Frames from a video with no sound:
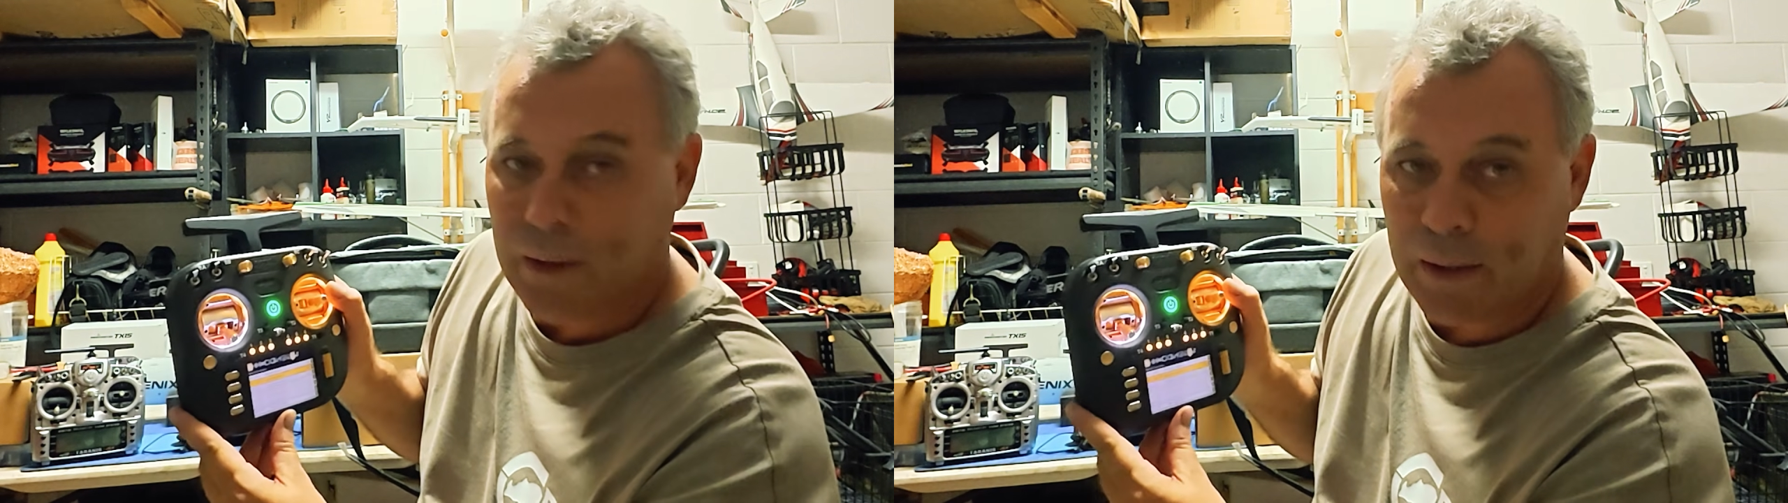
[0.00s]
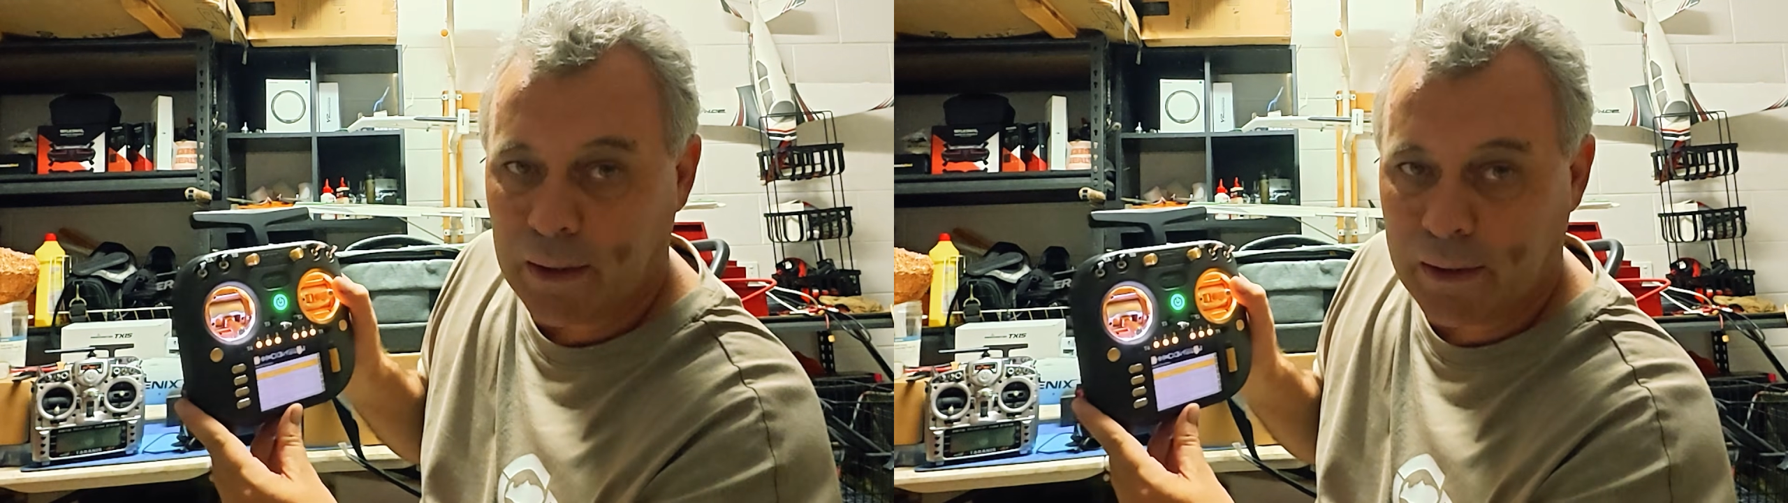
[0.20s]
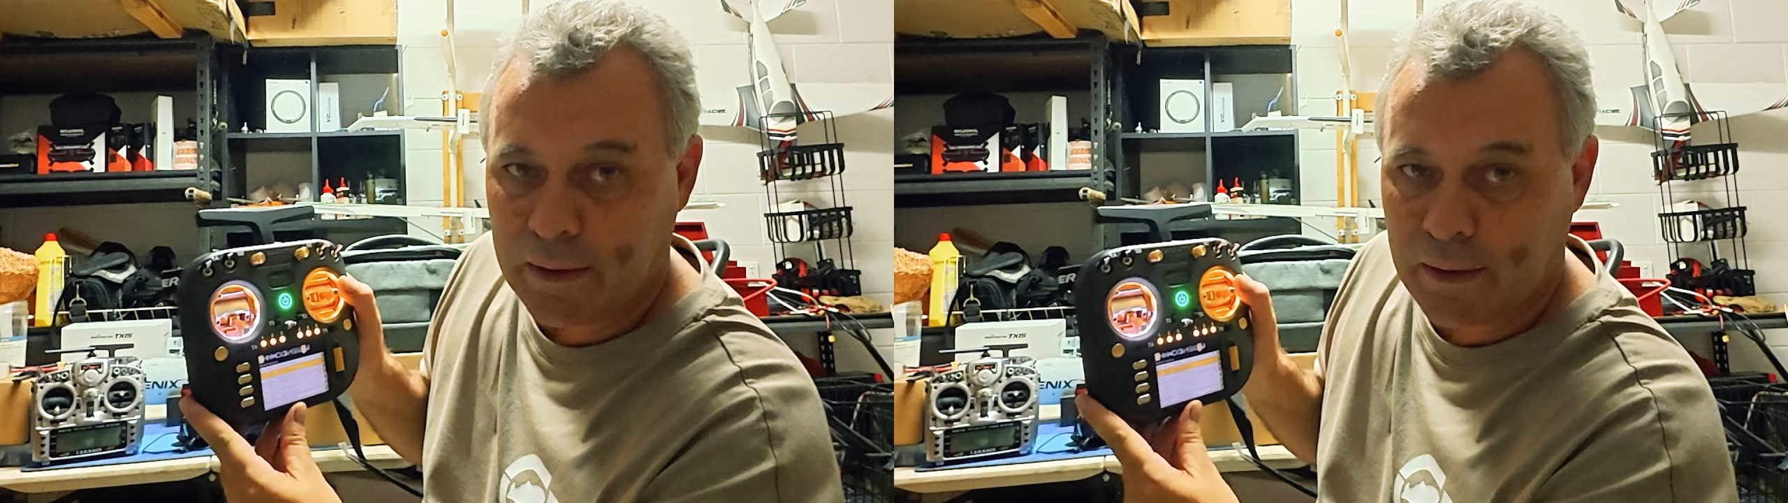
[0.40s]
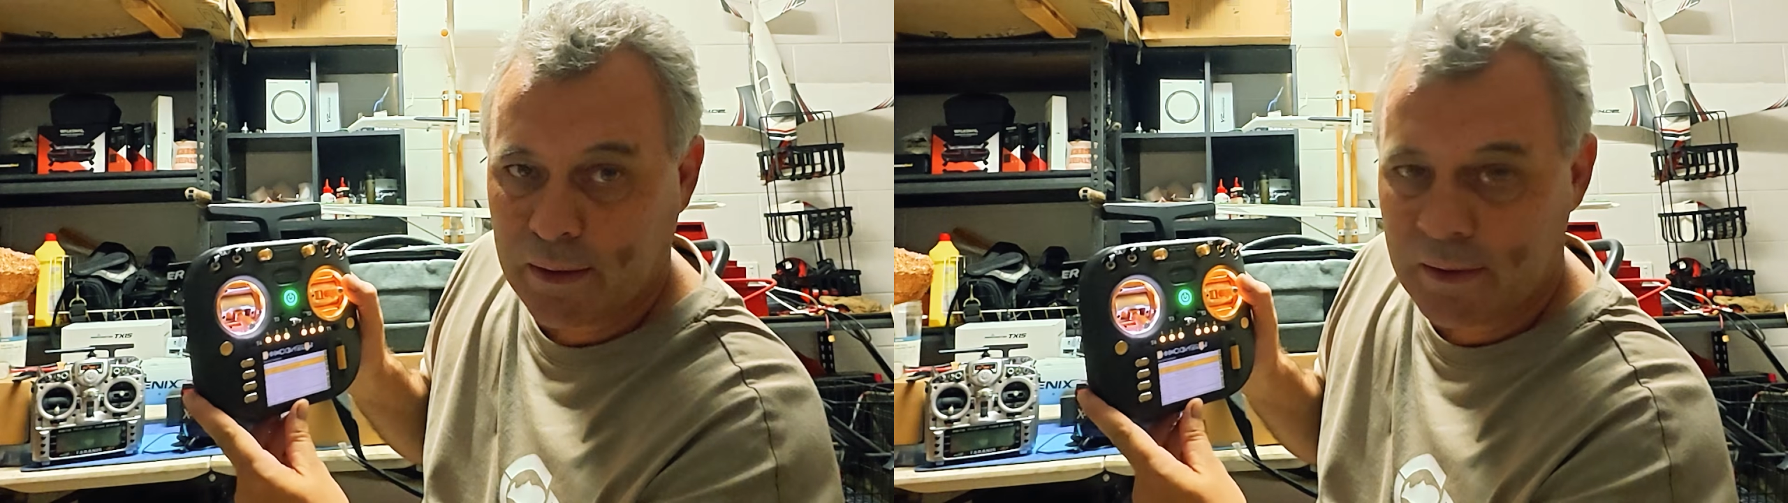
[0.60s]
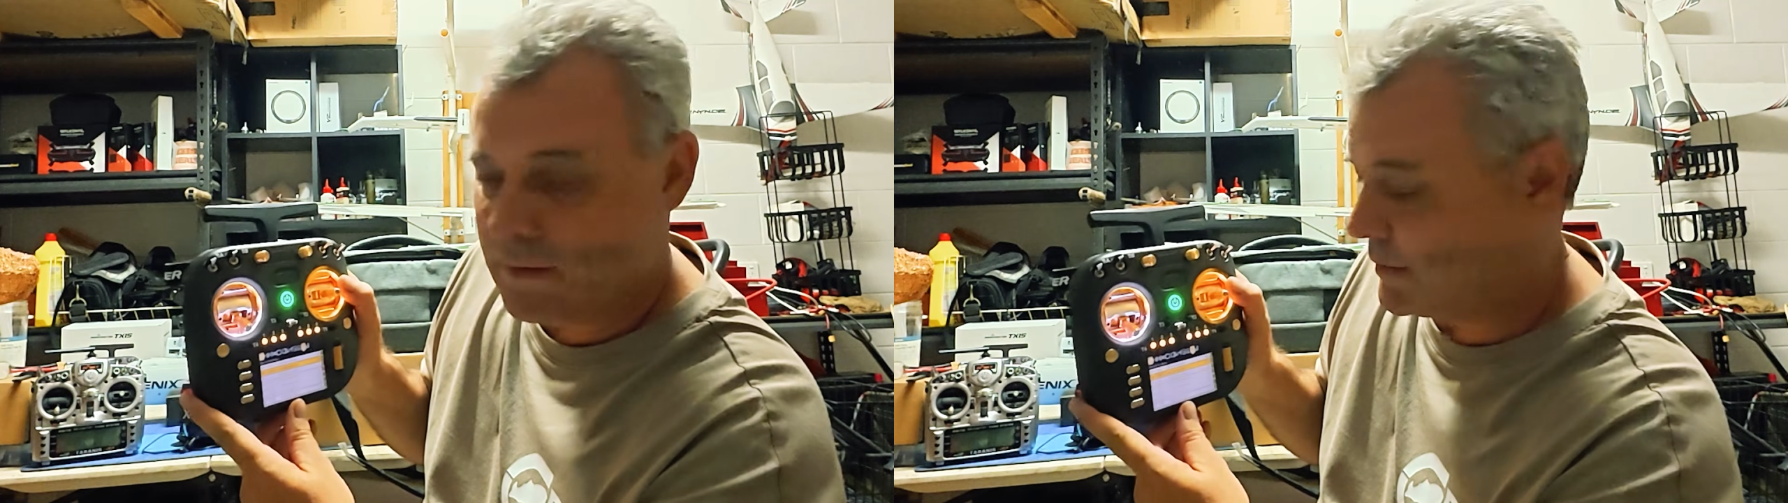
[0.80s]

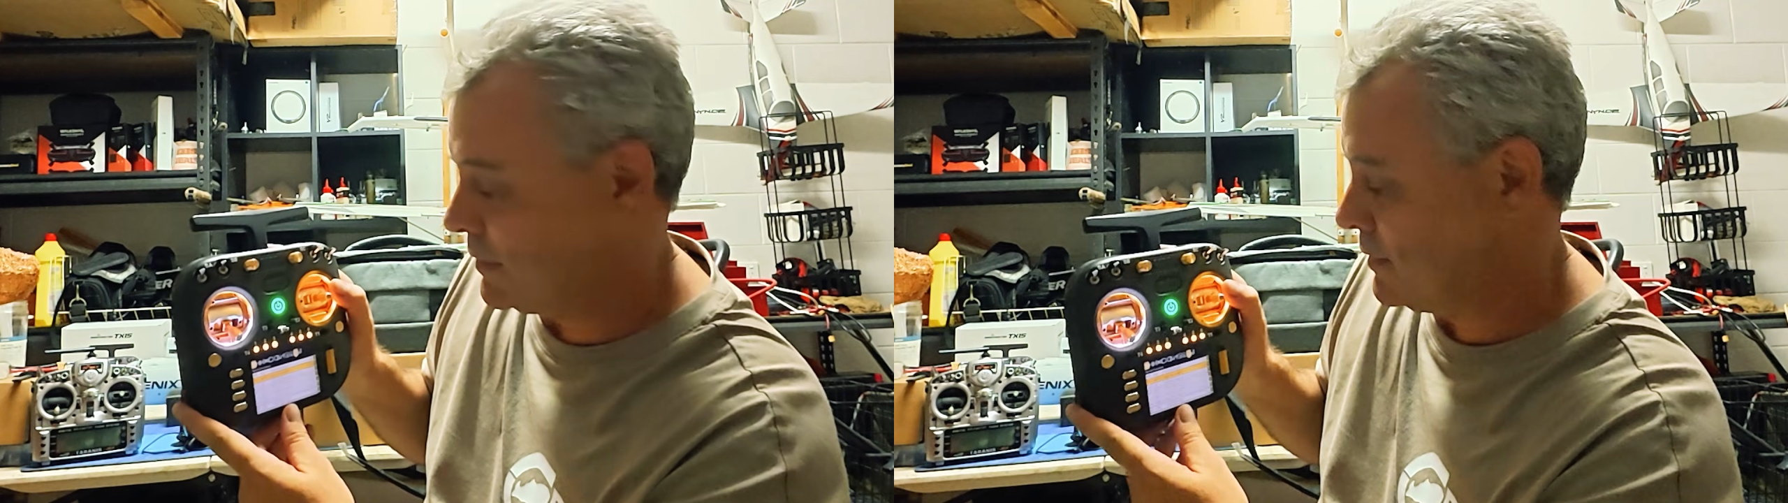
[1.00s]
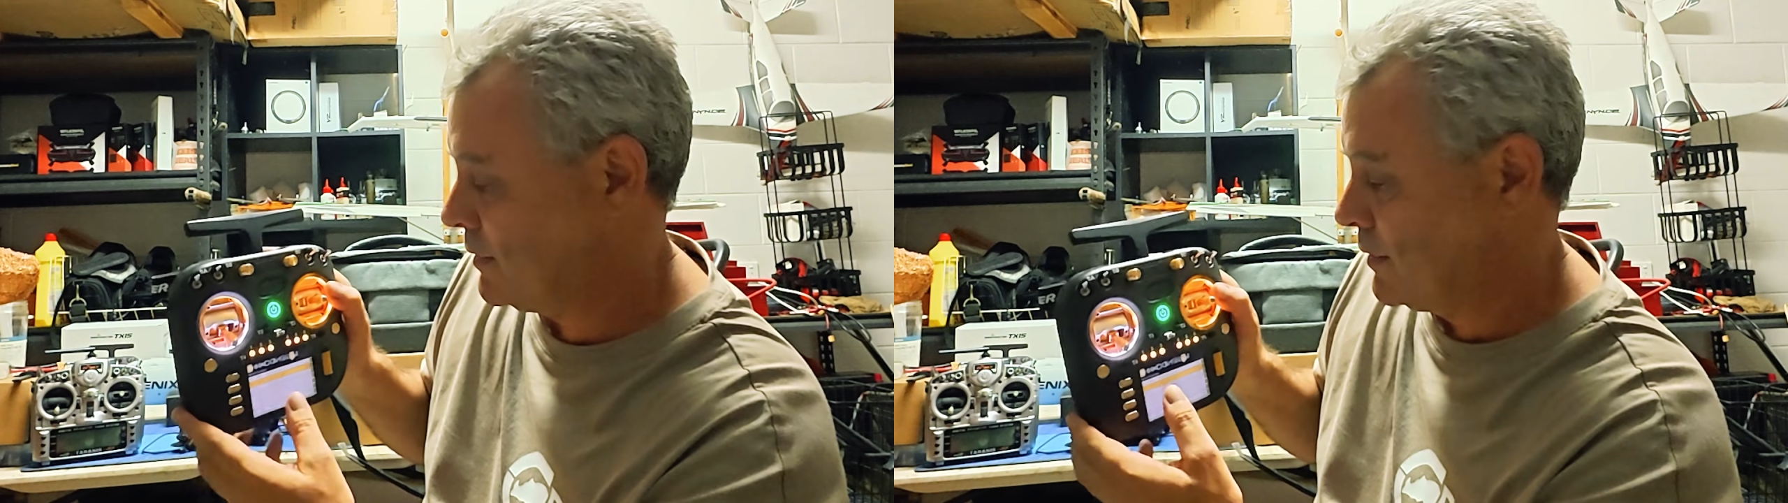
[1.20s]
LEDs